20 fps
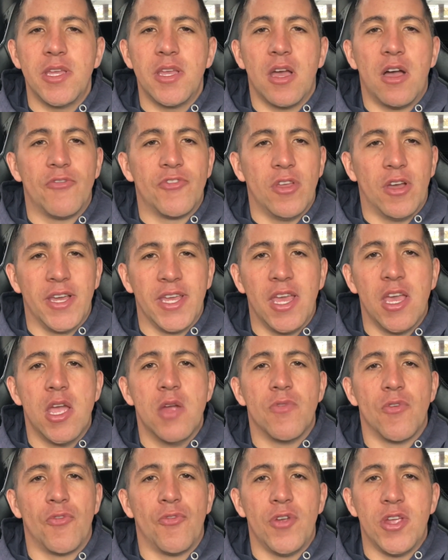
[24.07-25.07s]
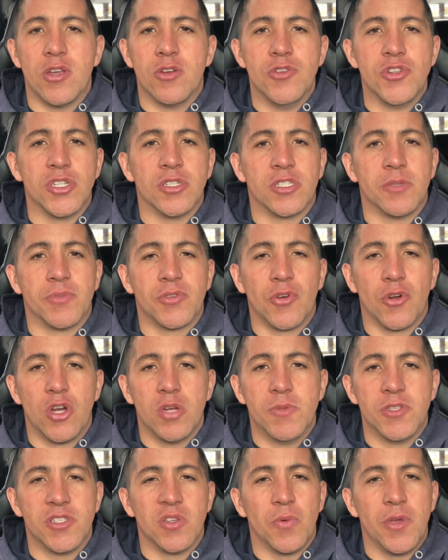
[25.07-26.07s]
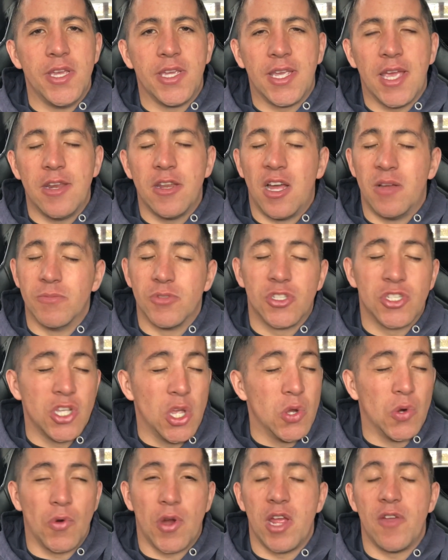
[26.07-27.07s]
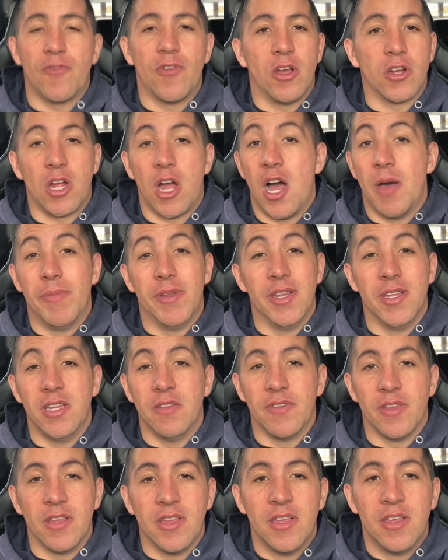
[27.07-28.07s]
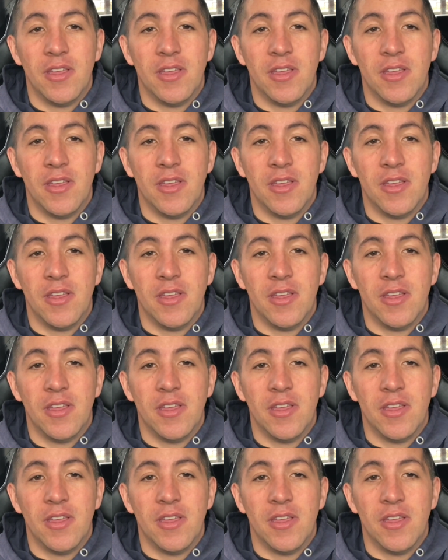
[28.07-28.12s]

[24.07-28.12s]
I hit over 300 subscribers a weekend. I'm so grateful, I can't believe it.